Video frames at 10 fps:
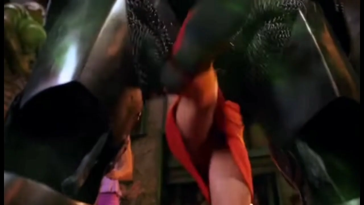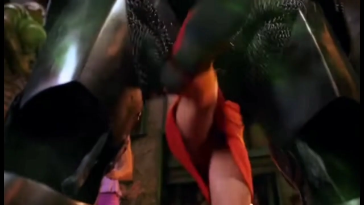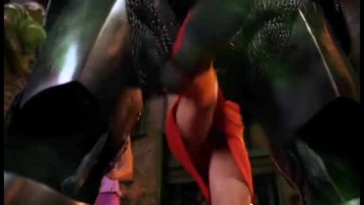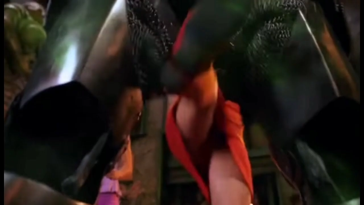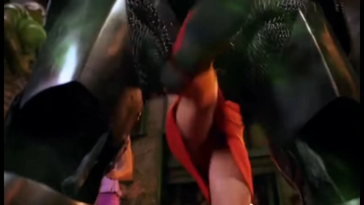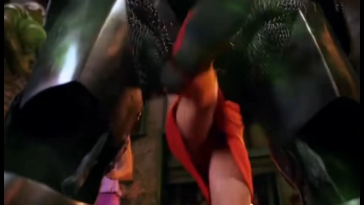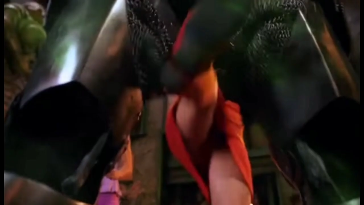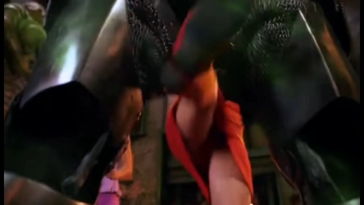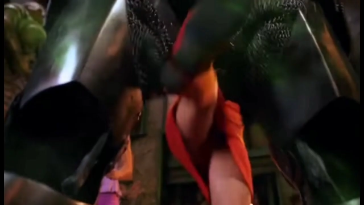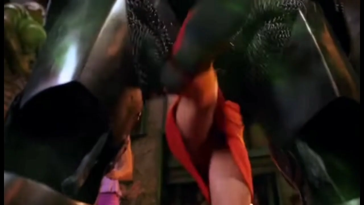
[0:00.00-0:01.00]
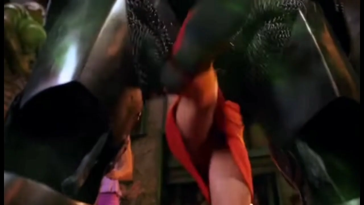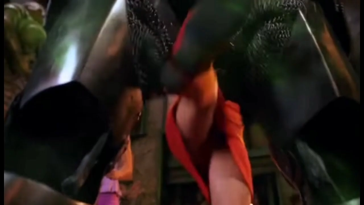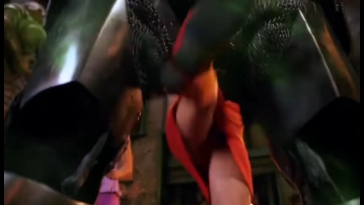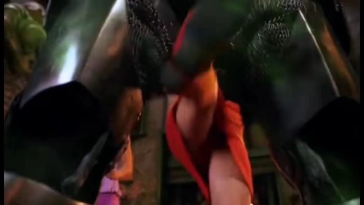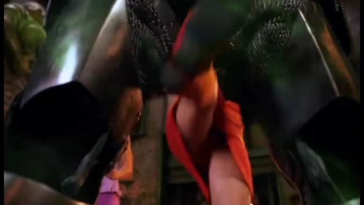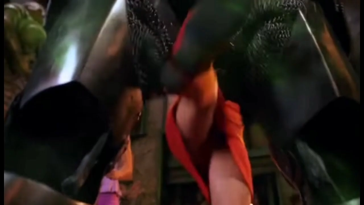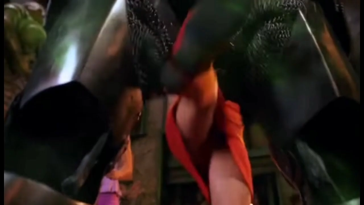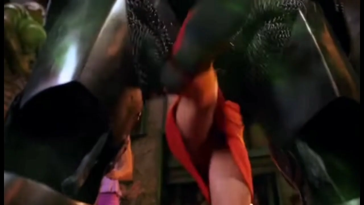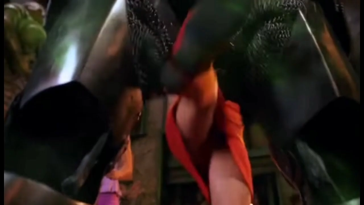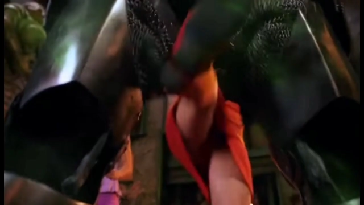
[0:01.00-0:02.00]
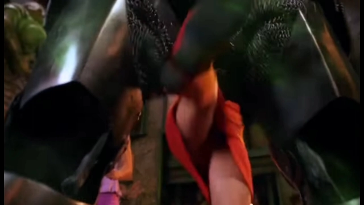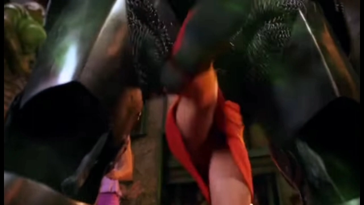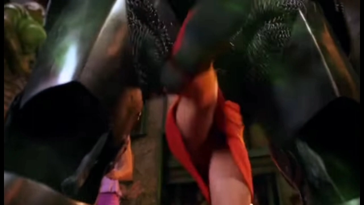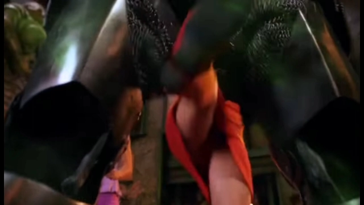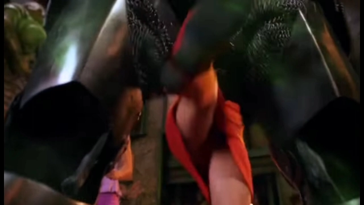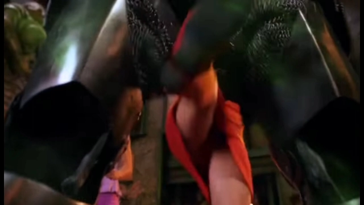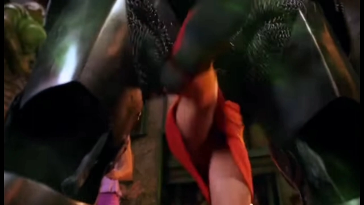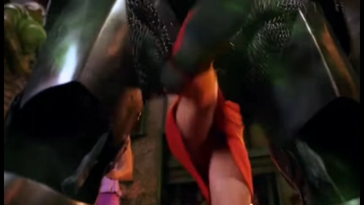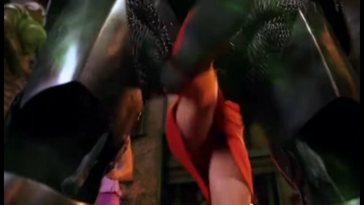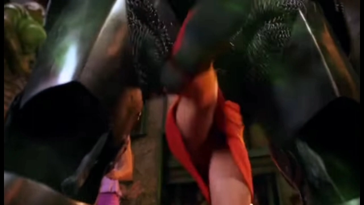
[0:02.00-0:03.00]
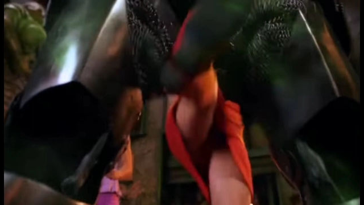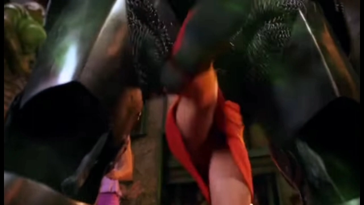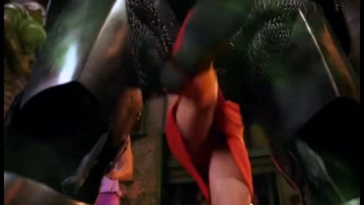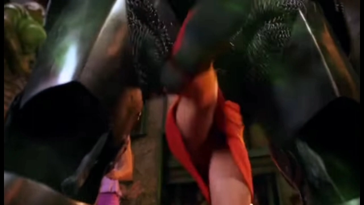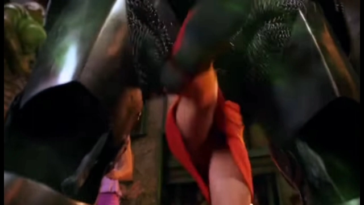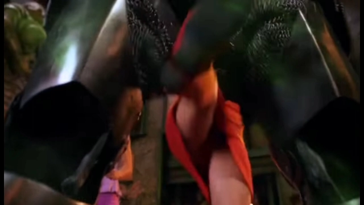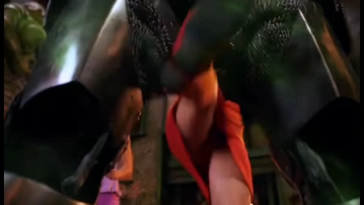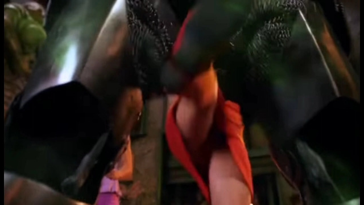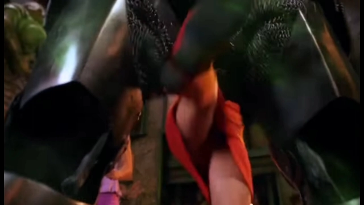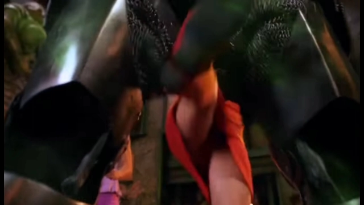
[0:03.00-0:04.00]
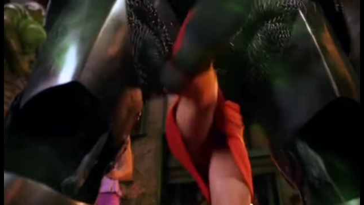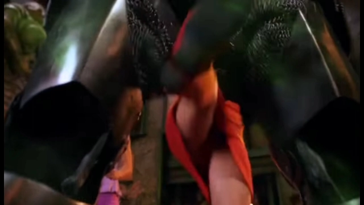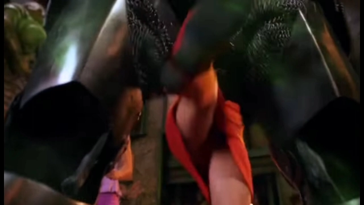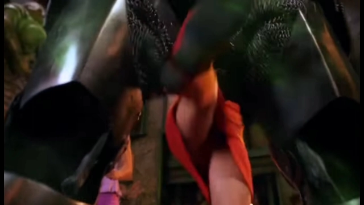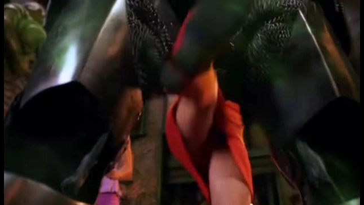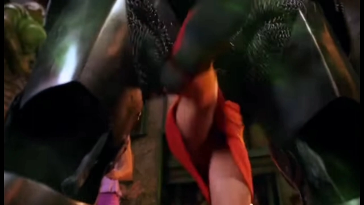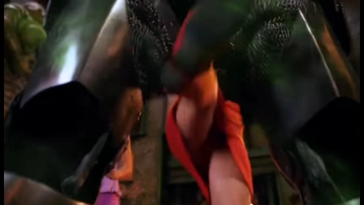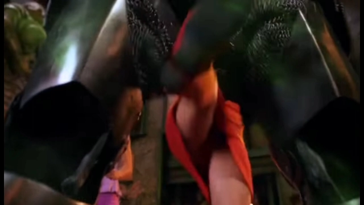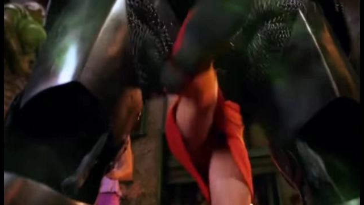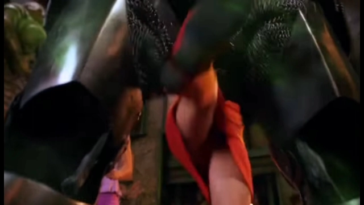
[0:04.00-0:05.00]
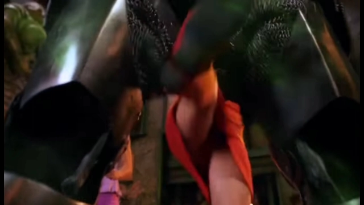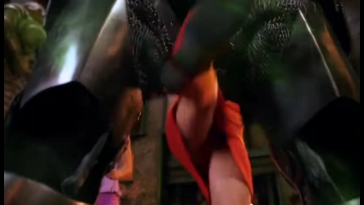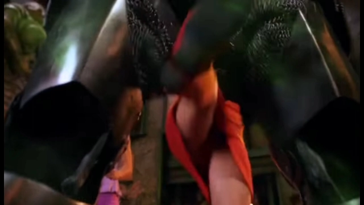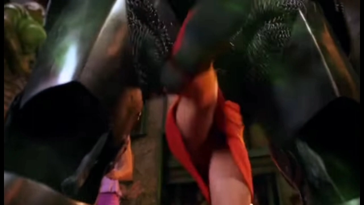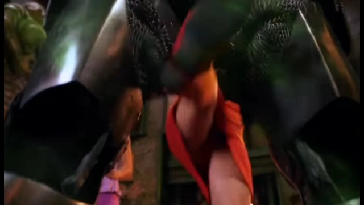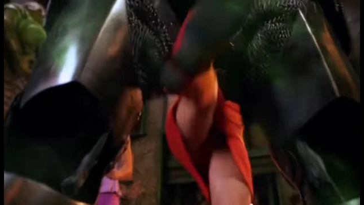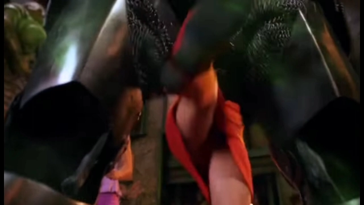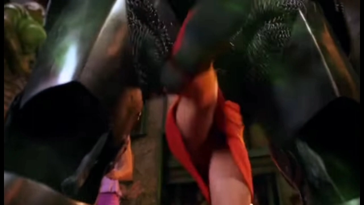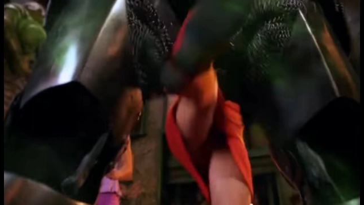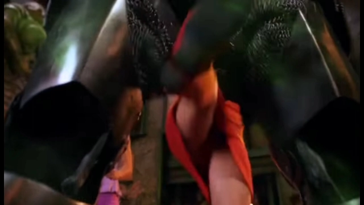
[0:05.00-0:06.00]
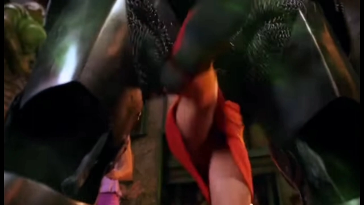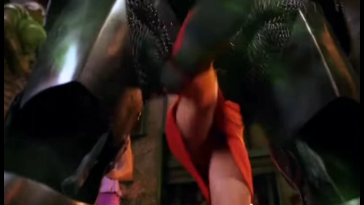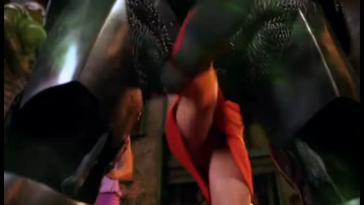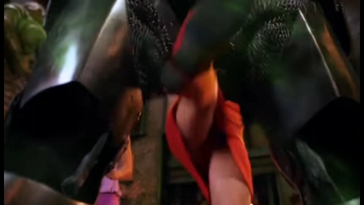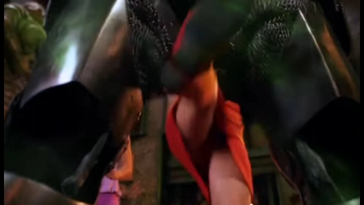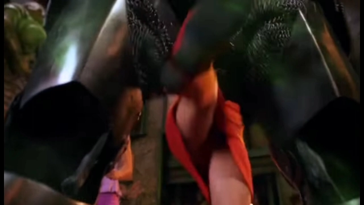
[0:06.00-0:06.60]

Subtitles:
(no speaker visible)